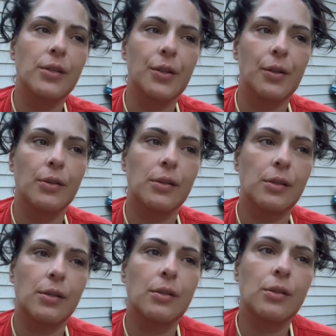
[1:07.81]
to the
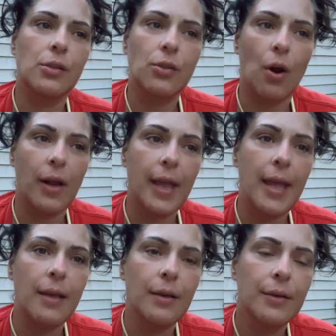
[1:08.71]
Stargate.